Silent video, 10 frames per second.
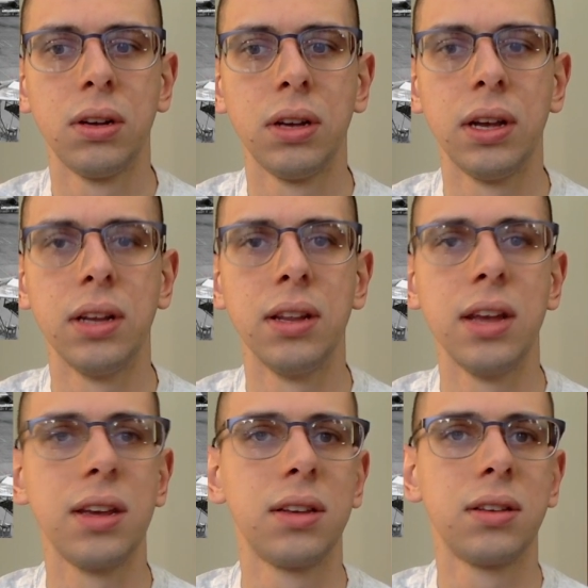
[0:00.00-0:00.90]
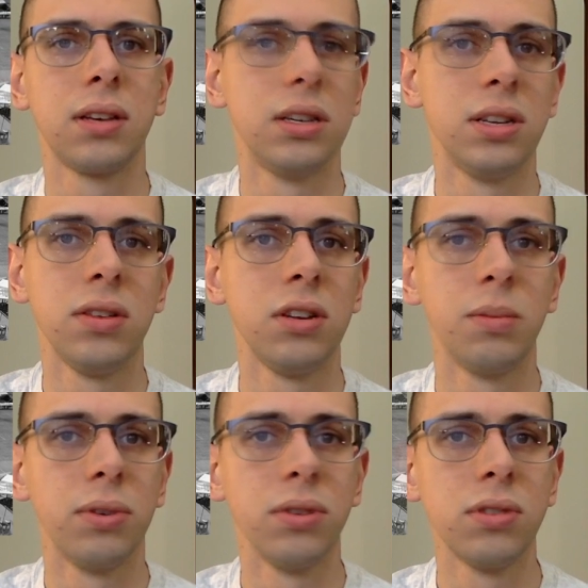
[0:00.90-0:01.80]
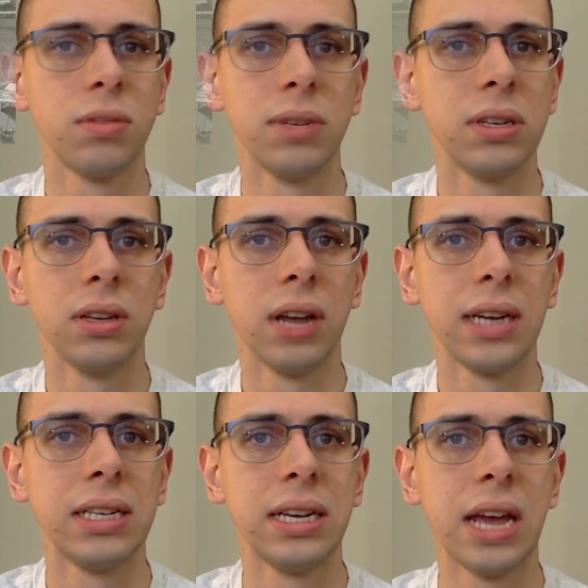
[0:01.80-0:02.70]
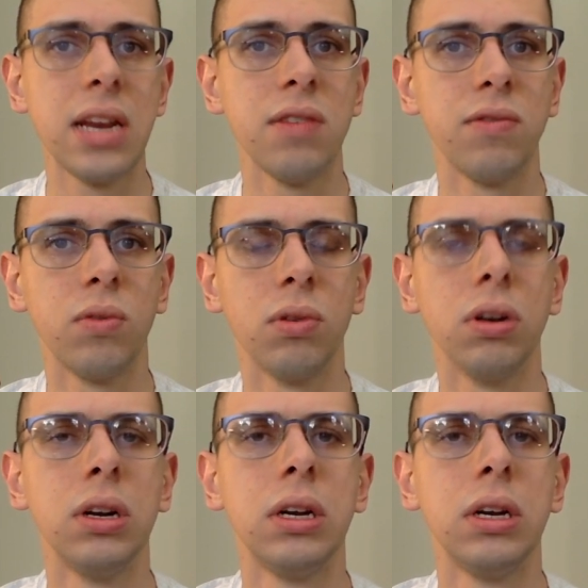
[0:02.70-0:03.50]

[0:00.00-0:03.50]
and they continued to produce them until 1984.